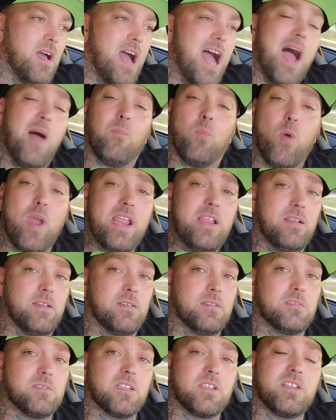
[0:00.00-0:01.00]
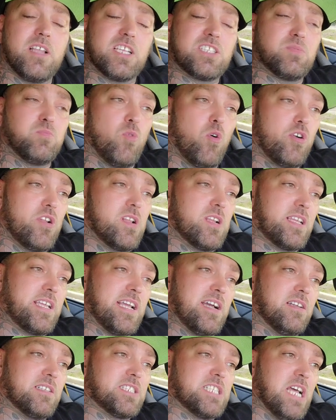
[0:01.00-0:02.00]
I'm waiting. The next morning, the
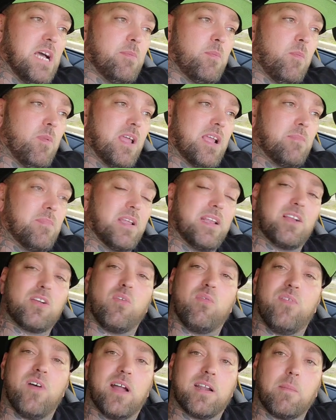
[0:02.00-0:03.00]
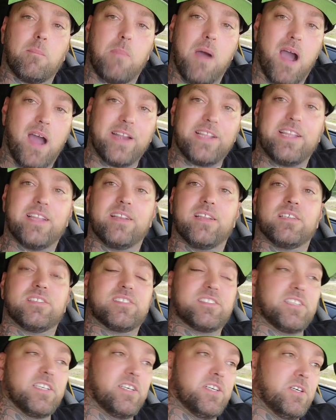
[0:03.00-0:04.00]
count time, I'm like, man, they're going to find a body in that
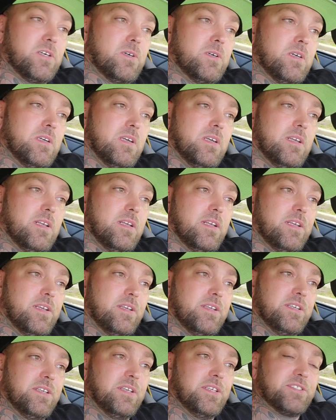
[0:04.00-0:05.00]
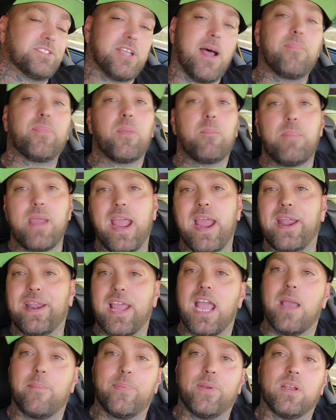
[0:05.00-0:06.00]
cell. Something bad
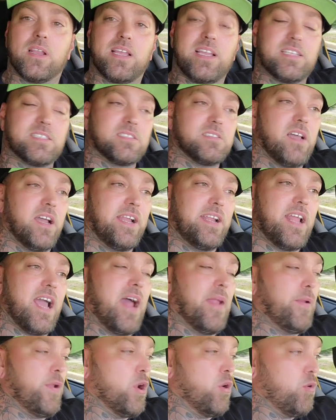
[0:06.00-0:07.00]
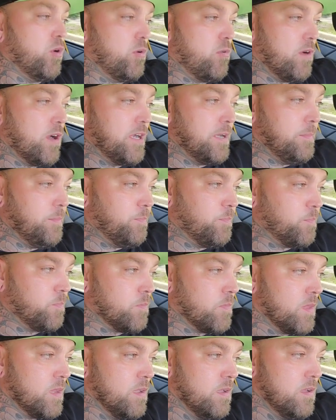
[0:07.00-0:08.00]
happened last night. I know it, right?
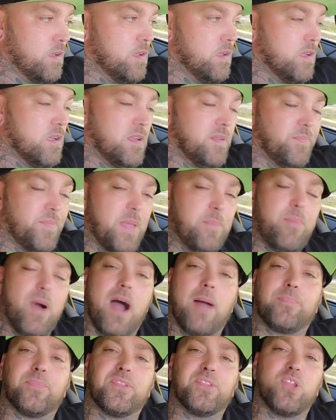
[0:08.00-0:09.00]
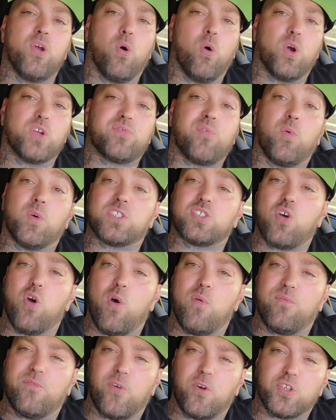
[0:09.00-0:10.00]
They pop doors for what's
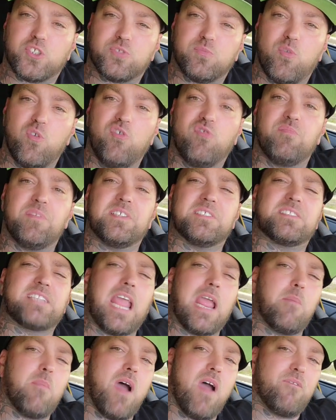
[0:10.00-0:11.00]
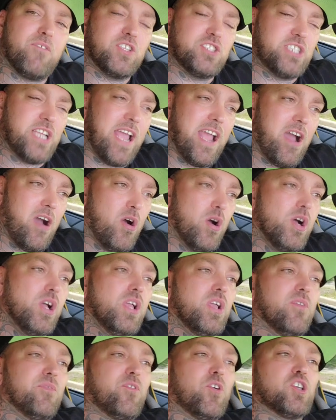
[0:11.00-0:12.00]
called first movement, standby for chow.
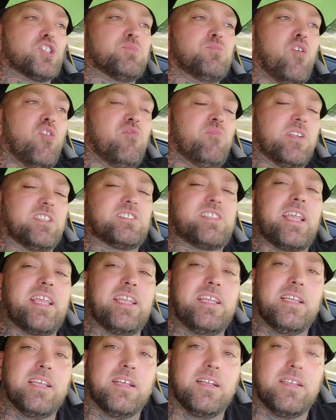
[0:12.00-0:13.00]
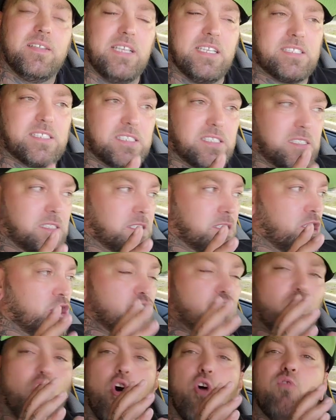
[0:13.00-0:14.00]
First movement is it's
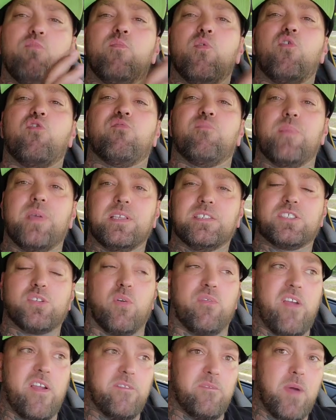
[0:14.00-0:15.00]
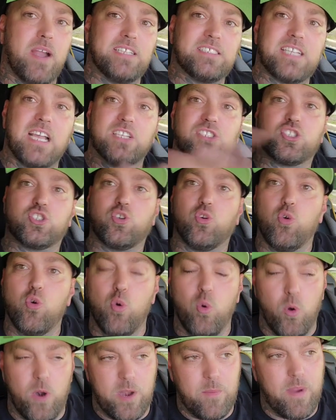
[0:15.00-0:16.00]
controlled movement. So if everybody's got
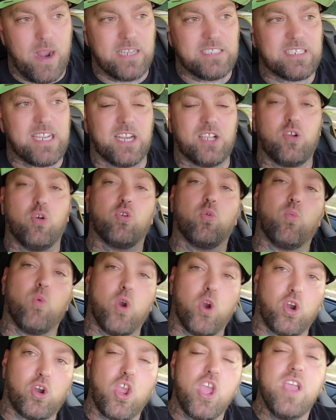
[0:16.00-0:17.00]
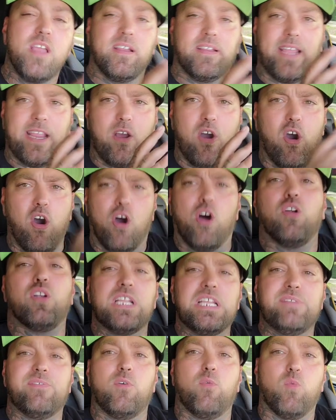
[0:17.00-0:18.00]
school or anybody's got to go to work, they all
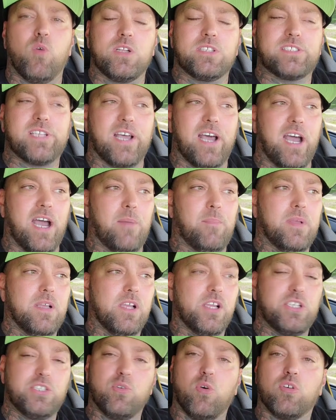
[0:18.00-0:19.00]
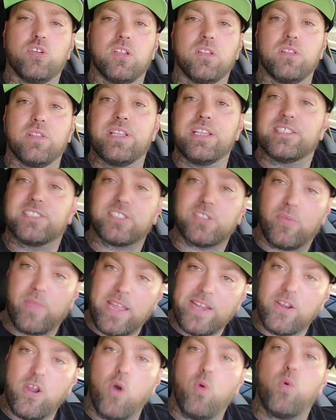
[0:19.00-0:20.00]
leave at one time. You're on a list so
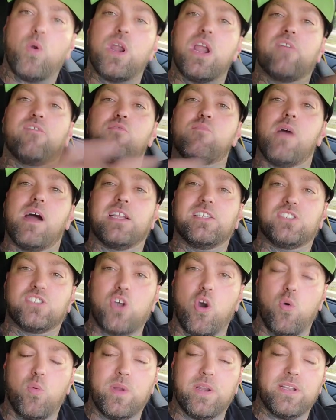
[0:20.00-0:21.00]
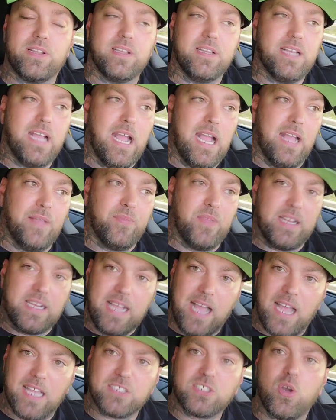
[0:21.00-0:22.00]
they know where everybody's going. And then
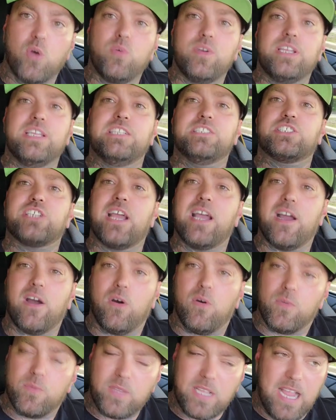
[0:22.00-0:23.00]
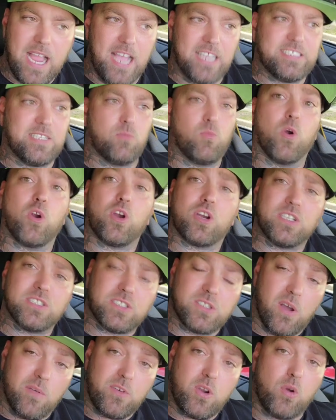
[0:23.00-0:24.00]
guys go eat chow. The guys at work and
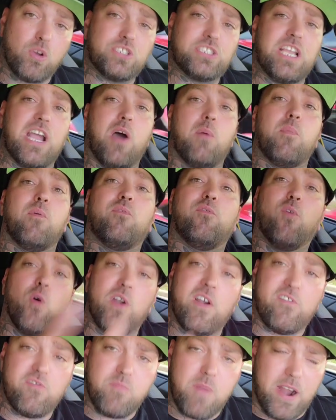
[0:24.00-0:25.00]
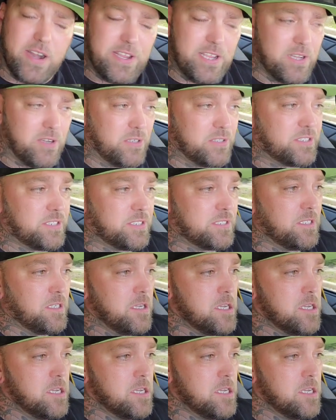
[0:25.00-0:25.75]
stuff go to chow before everybody else.